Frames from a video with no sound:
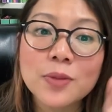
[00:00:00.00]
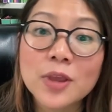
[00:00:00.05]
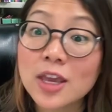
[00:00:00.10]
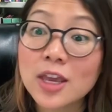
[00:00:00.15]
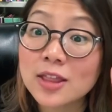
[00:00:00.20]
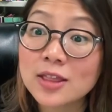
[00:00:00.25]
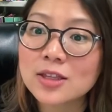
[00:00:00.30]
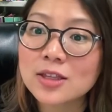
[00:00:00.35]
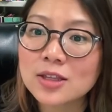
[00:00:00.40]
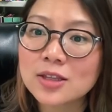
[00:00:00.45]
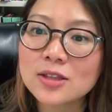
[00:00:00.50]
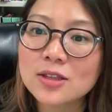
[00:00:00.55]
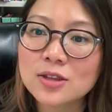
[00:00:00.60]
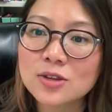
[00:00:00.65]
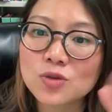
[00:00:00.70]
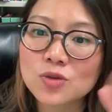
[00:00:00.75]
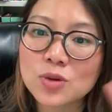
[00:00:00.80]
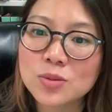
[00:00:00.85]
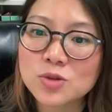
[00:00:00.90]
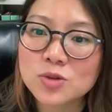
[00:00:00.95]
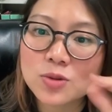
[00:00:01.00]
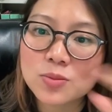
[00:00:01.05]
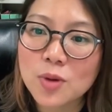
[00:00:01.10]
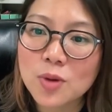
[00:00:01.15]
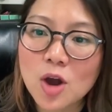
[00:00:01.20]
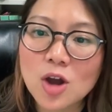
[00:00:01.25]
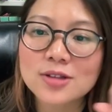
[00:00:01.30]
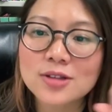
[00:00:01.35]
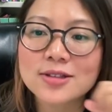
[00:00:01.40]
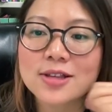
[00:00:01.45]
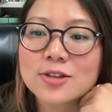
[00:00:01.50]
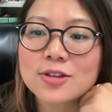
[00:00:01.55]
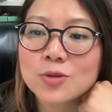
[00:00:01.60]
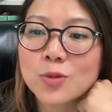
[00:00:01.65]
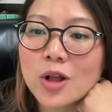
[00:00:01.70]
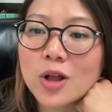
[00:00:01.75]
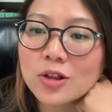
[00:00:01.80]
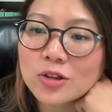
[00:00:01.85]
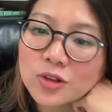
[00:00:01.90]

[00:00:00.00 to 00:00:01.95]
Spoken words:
in the description box as well.